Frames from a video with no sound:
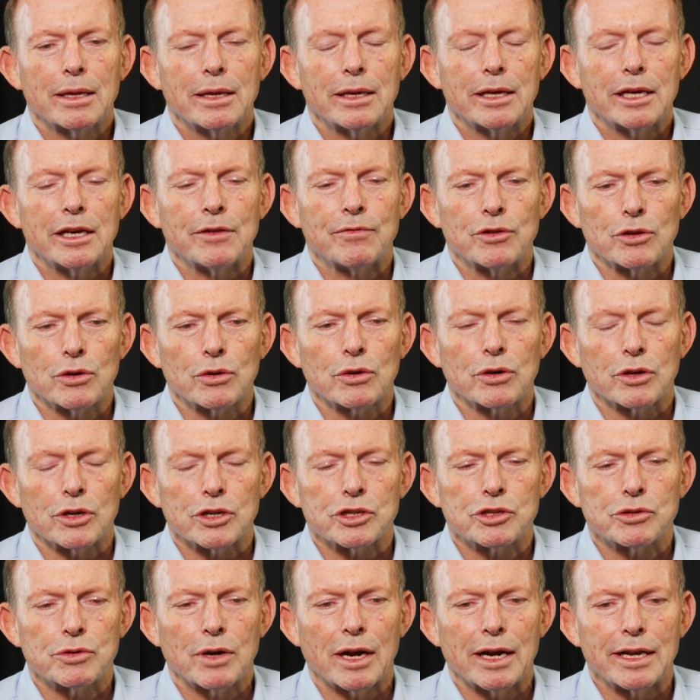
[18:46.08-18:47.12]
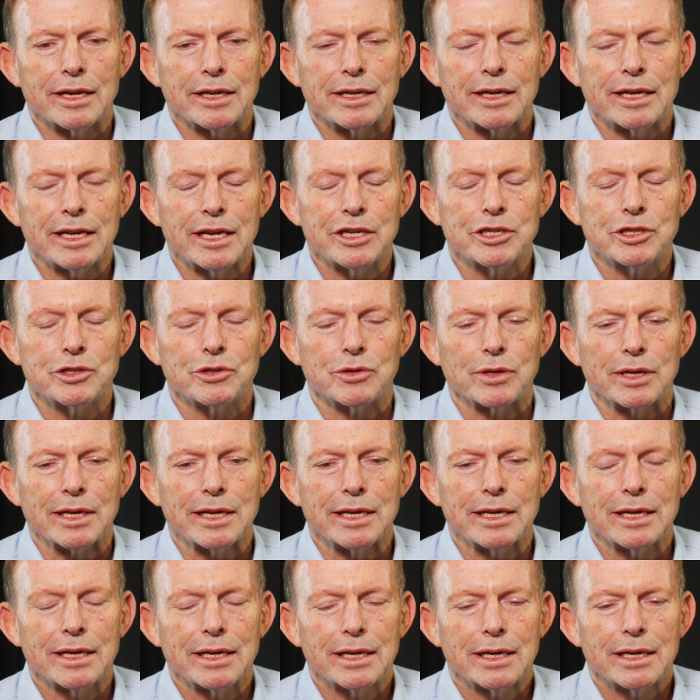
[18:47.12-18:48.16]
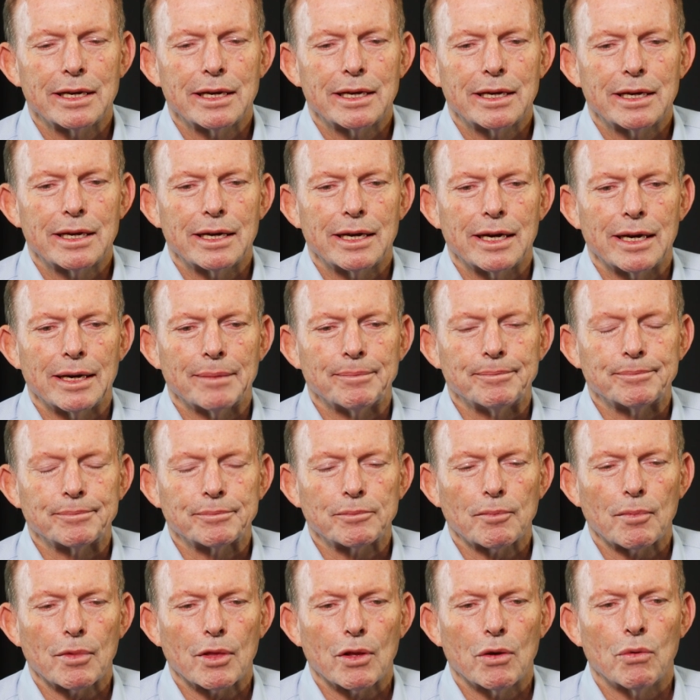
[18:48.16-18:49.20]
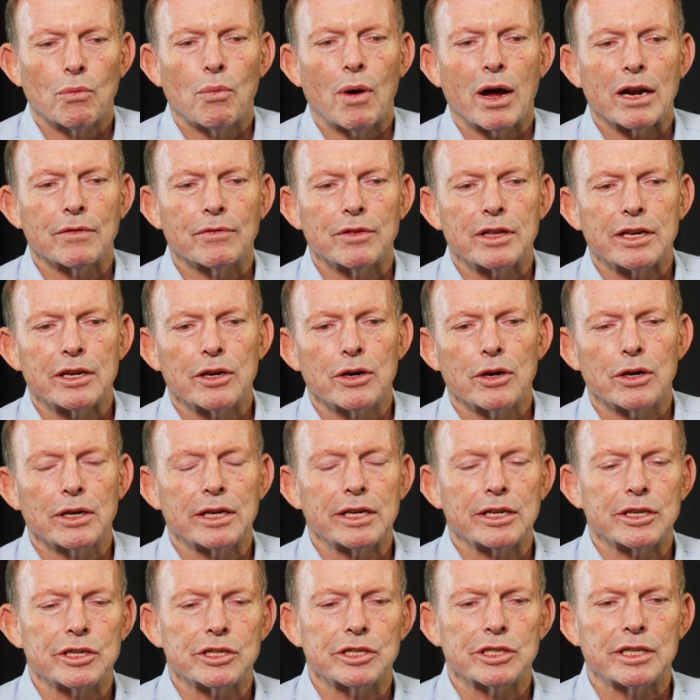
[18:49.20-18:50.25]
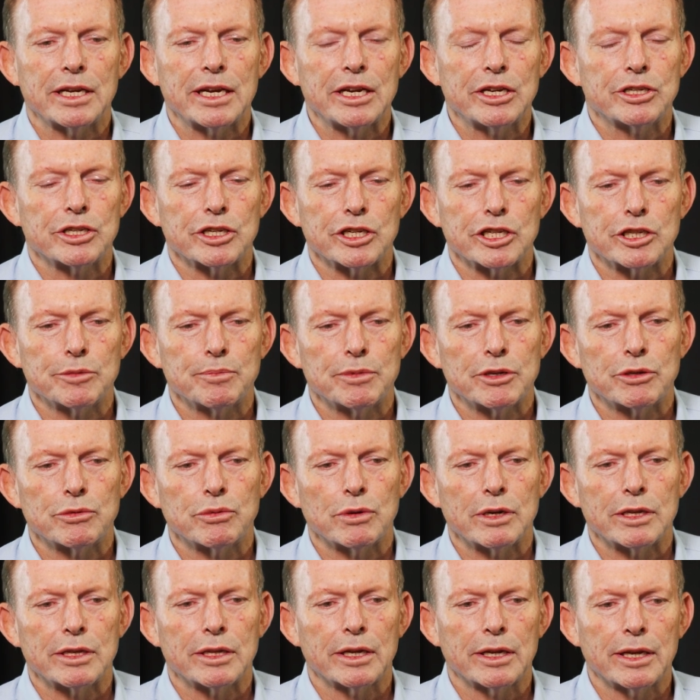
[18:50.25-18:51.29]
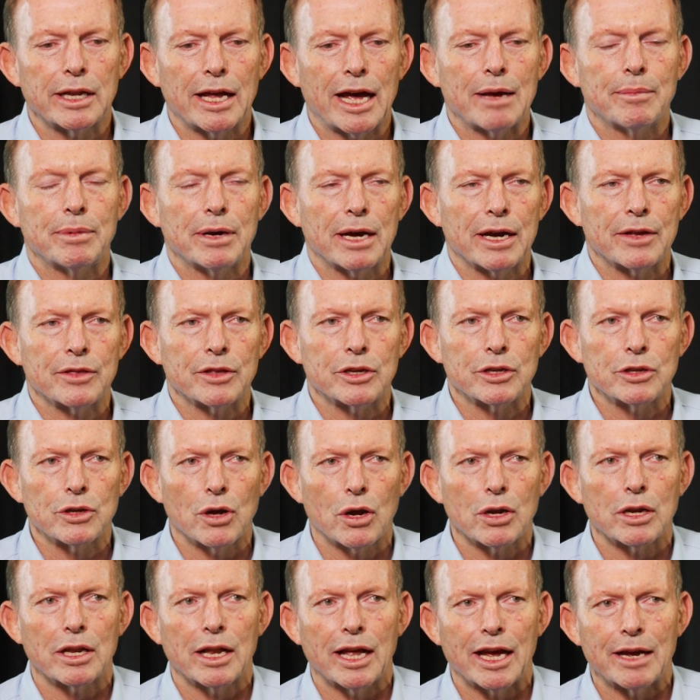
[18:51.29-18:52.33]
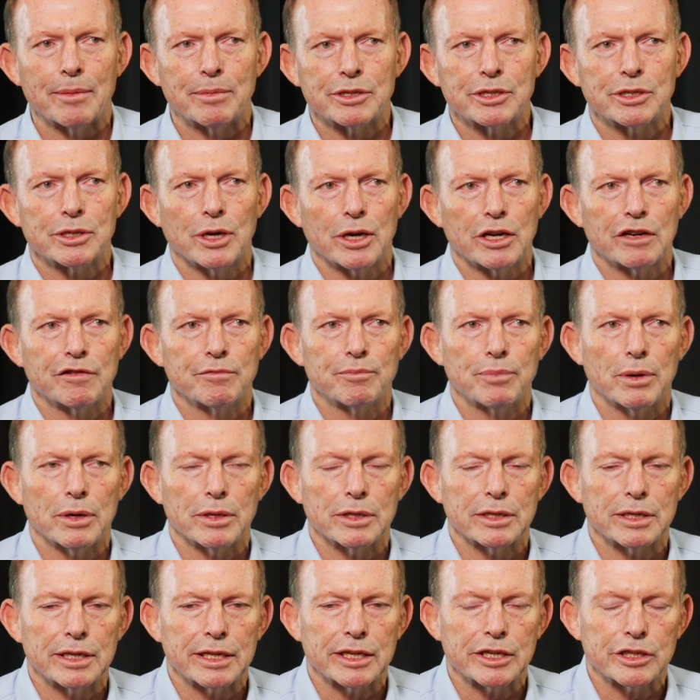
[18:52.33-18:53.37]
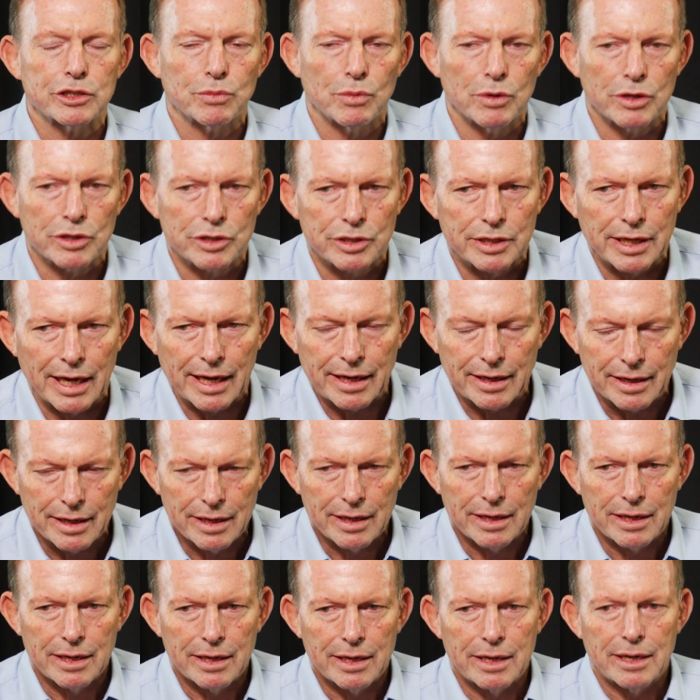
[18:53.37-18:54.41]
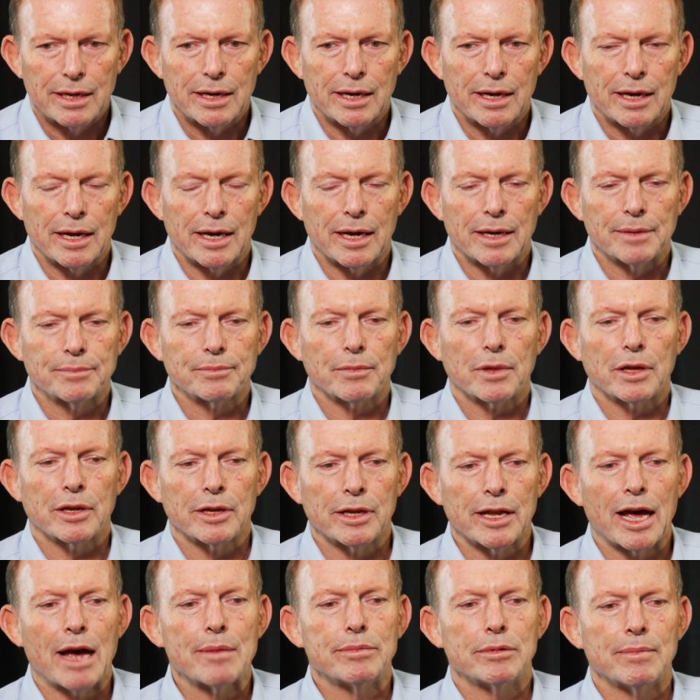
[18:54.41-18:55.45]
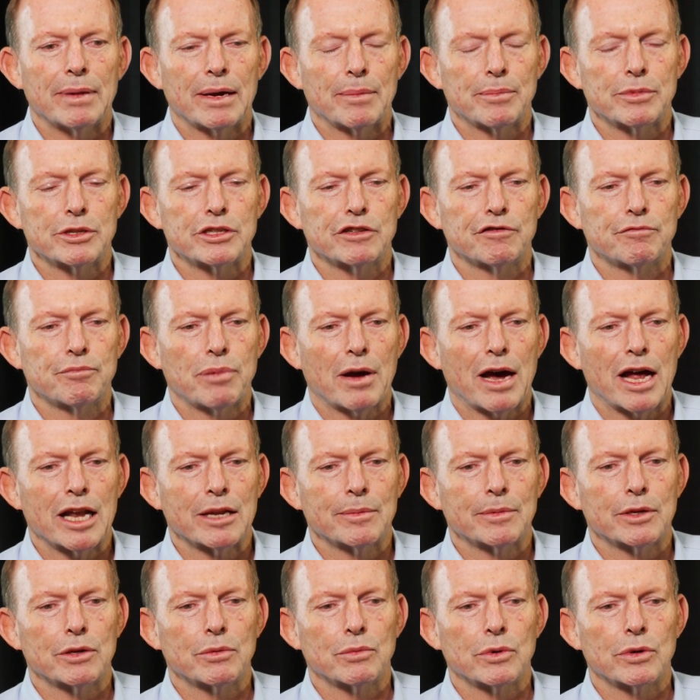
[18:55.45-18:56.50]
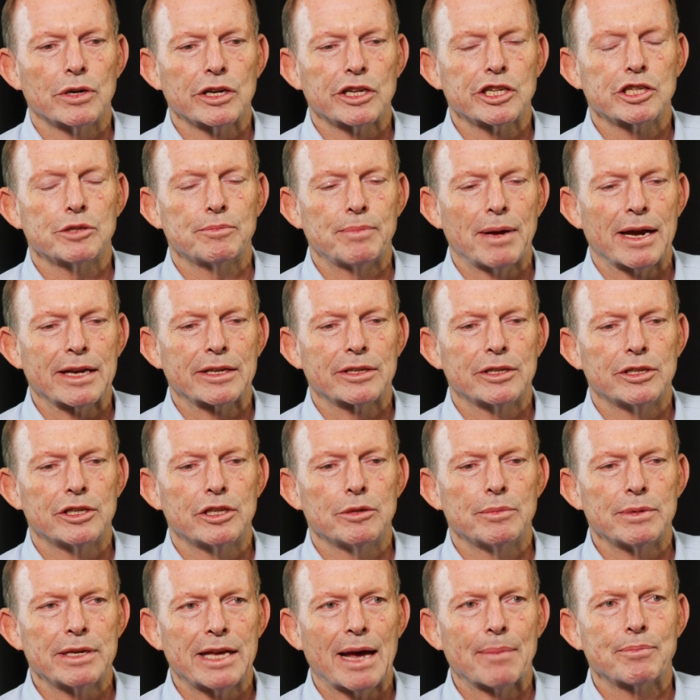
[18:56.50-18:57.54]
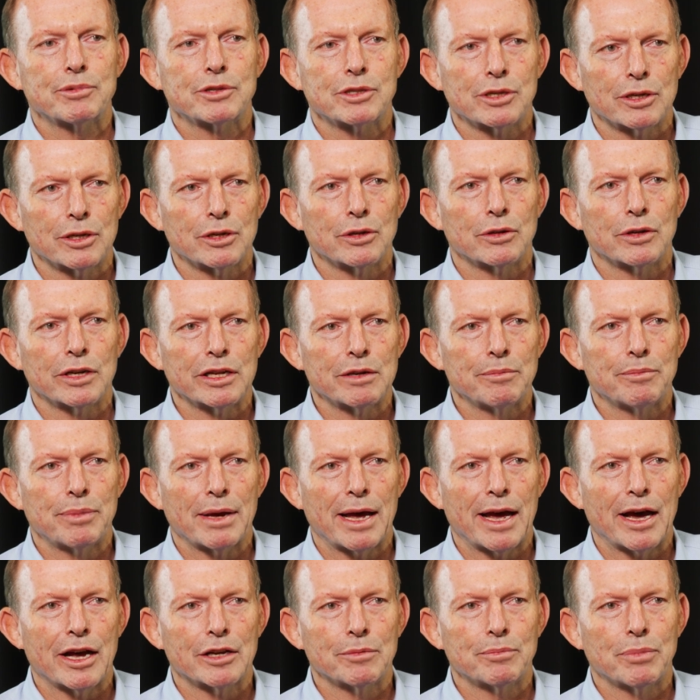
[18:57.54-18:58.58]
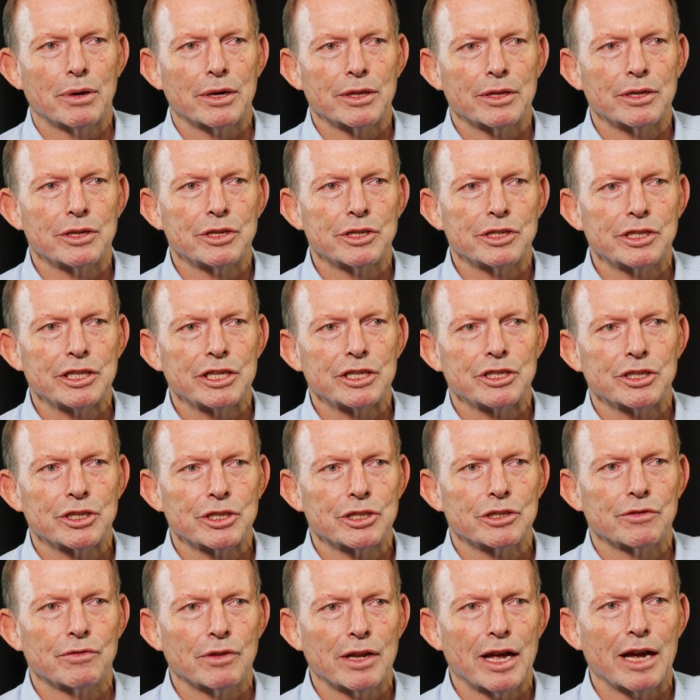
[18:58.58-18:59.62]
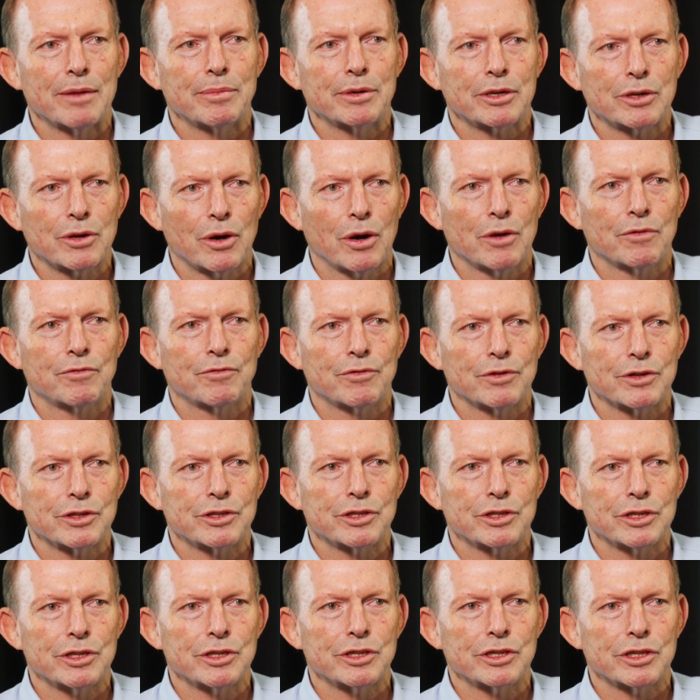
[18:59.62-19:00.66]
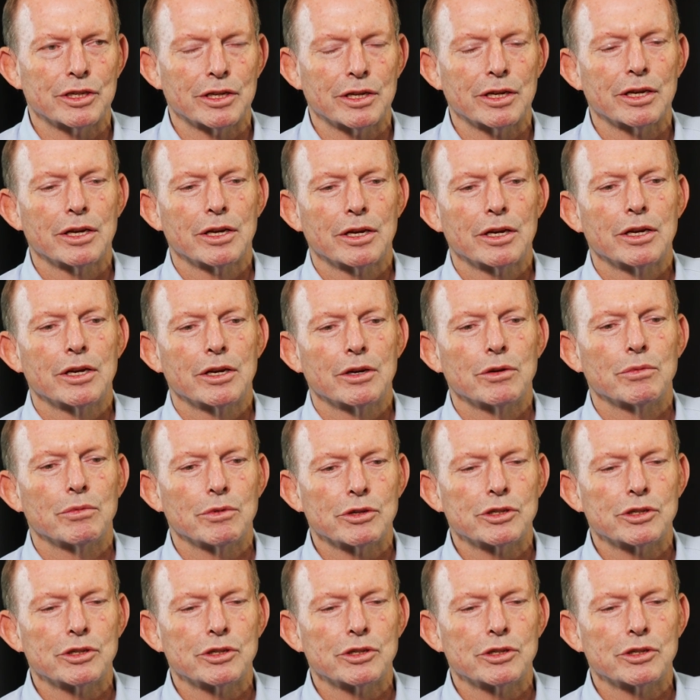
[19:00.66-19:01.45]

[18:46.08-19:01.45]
if you look at Australian history, one of the early distinctions between the Labor and the non-Labor side of politics was that Labor members of Parliament were expected to be absolutely bound by the decisions of Labor conferences and were